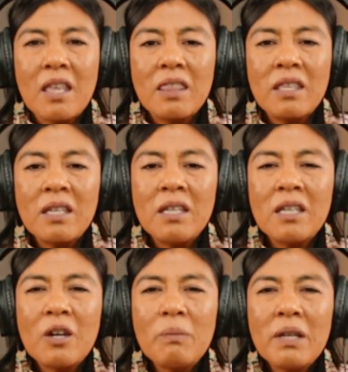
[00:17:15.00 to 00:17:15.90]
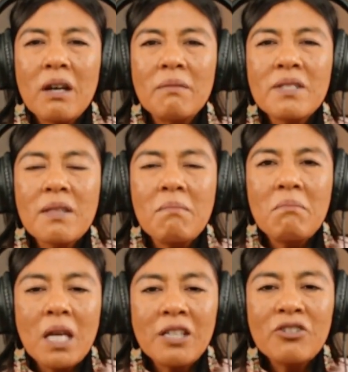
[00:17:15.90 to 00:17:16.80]
The ego becomes the
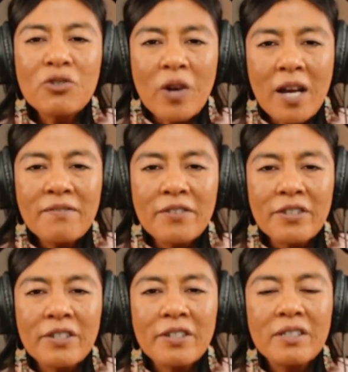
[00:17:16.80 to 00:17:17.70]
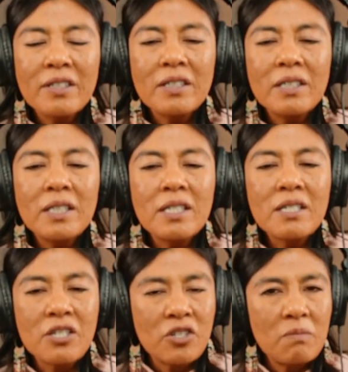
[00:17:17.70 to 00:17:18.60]
main driver in
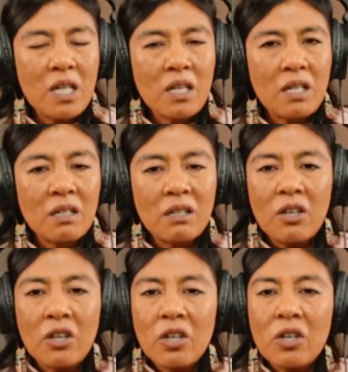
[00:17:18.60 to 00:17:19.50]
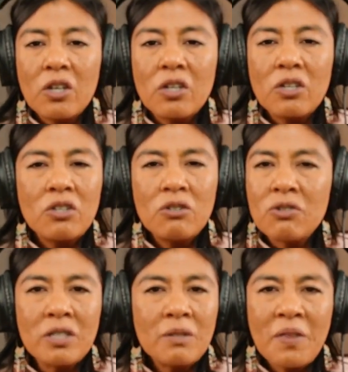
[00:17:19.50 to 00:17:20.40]
decision-making,
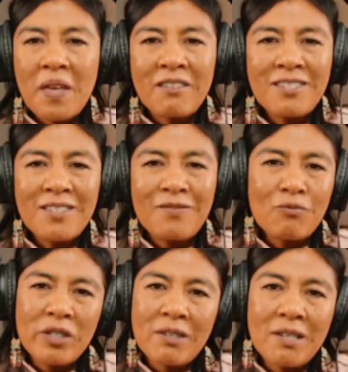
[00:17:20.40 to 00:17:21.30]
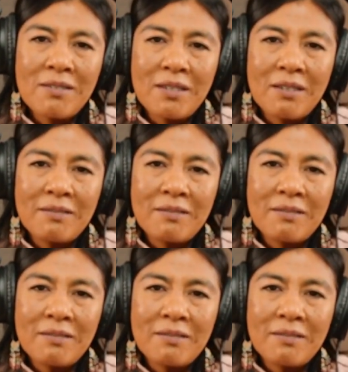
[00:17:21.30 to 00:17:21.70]
usually without us even realizing it.